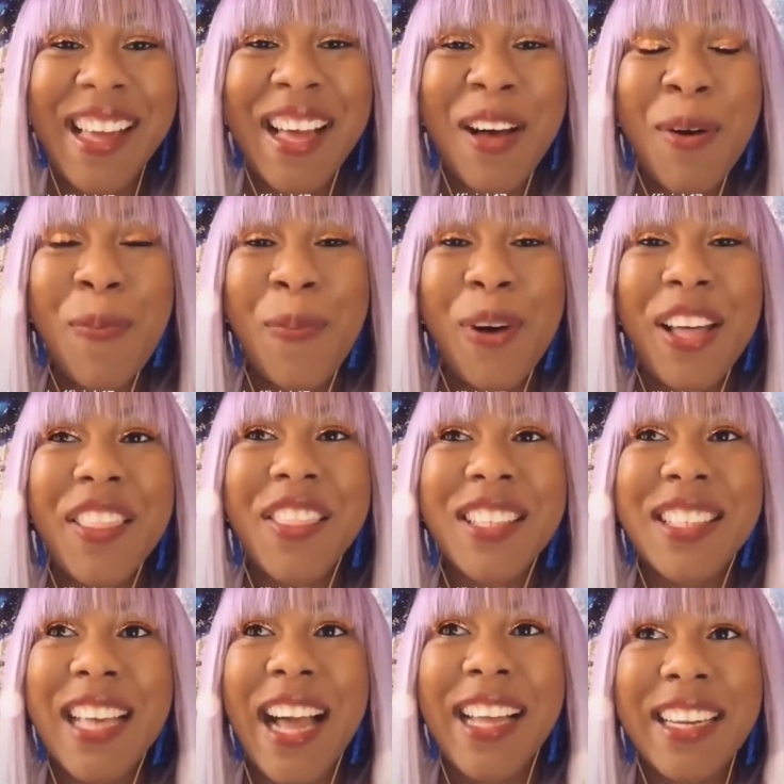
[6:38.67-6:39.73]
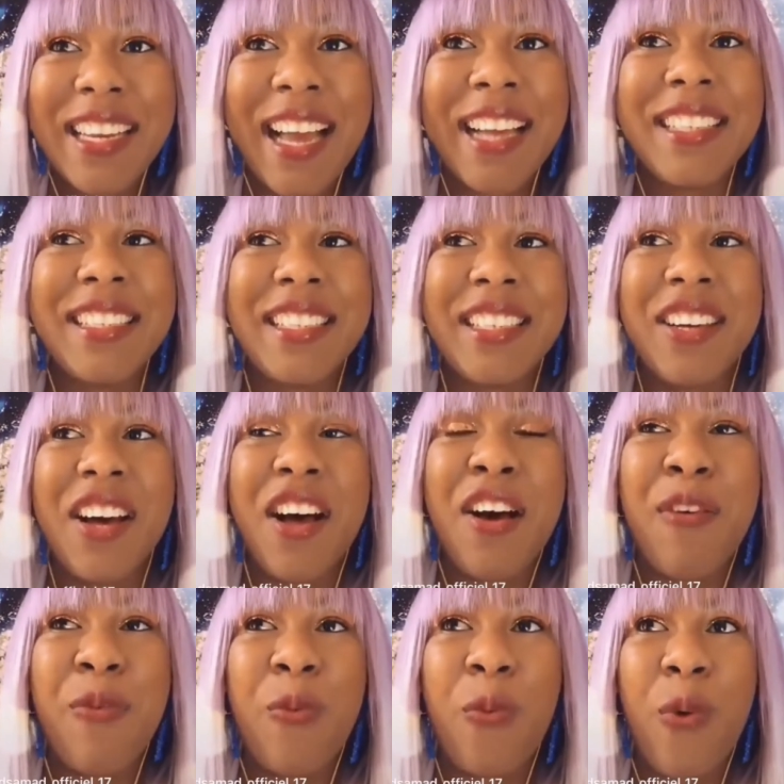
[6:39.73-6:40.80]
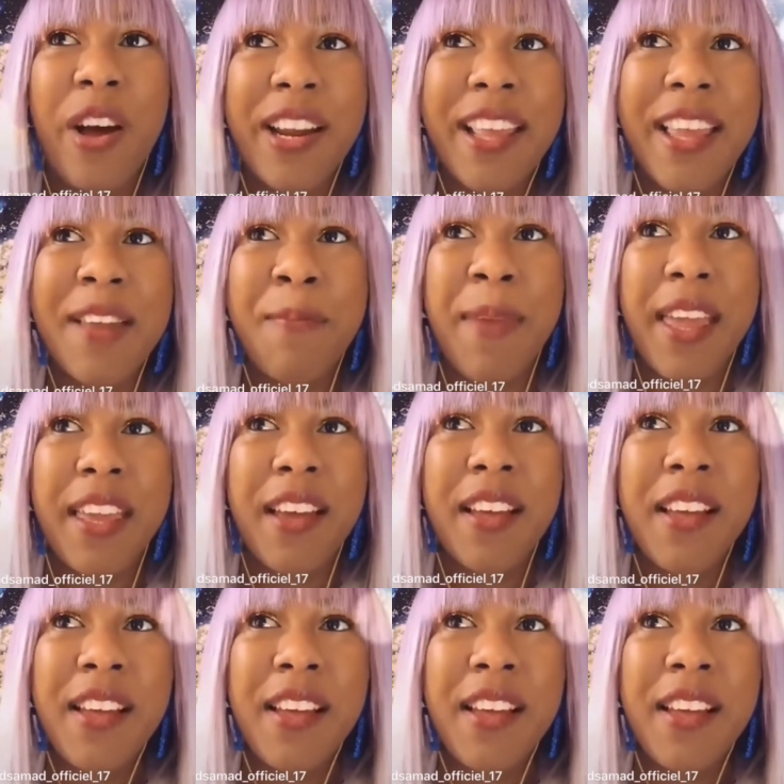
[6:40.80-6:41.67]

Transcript: But the tiny idea of what can make